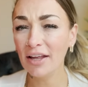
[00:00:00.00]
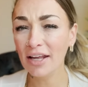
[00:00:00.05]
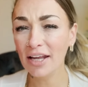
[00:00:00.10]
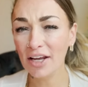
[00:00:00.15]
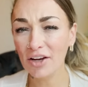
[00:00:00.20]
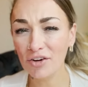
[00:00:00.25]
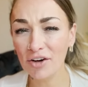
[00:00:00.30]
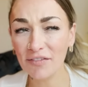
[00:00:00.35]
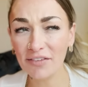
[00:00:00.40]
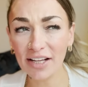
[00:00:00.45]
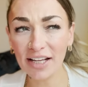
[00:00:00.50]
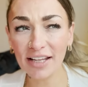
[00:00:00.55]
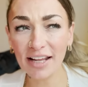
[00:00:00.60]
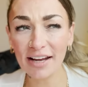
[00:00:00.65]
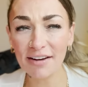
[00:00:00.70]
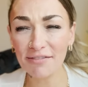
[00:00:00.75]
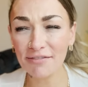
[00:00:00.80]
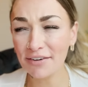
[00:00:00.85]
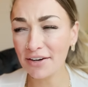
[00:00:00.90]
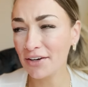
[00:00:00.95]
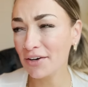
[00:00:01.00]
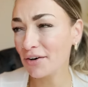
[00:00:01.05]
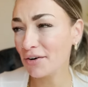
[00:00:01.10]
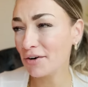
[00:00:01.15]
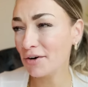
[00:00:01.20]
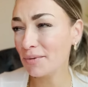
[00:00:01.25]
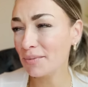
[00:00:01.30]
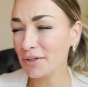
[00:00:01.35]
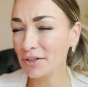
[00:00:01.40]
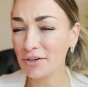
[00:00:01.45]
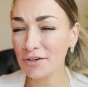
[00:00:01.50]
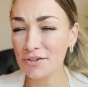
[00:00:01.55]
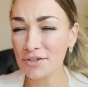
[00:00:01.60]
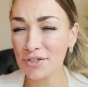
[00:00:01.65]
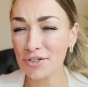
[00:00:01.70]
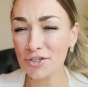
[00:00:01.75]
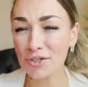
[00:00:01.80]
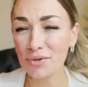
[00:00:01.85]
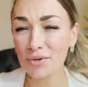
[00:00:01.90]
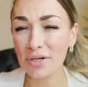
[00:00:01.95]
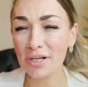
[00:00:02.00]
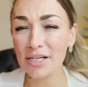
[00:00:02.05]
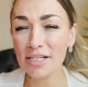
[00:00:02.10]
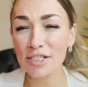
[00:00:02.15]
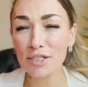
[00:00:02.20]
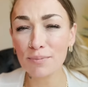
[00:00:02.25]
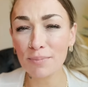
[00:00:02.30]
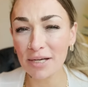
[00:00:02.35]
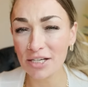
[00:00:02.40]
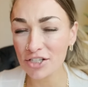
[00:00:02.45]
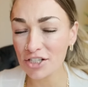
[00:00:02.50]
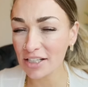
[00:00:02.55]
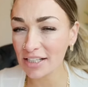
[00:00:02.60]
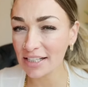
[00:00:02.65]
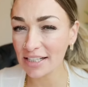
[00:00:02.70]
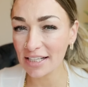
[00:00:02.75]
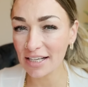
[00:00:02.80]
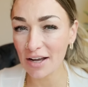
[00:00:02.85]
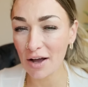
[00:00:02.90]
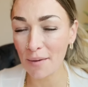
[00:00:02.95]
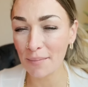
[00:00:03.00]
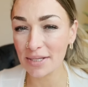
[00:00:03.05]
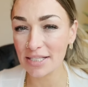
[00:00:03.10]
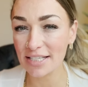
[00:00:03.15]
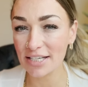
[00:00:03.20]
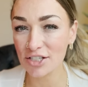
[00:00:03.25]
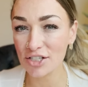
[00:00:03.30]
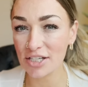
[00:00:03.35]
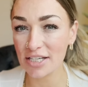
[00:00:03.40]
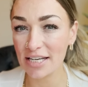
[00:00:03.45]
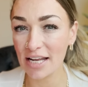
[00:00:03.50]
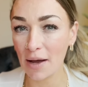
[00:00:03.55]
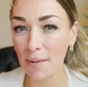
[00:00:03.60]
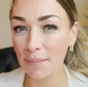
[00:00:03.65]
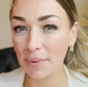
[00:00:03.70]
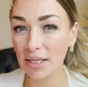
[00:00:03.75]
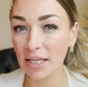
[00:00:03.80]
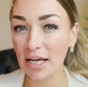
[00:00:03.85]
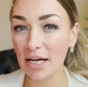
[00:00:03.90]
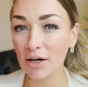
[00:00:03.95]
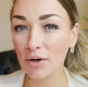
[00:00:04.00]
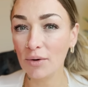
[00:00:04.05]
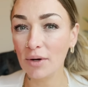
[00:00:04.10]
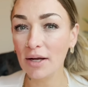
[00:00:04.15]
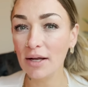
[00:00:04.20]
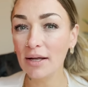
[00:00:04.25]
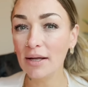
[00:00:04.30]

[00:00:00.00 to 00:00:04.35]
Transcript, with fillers: in your everyday life, in your home, in the grocery store, and especially in the comment section down below.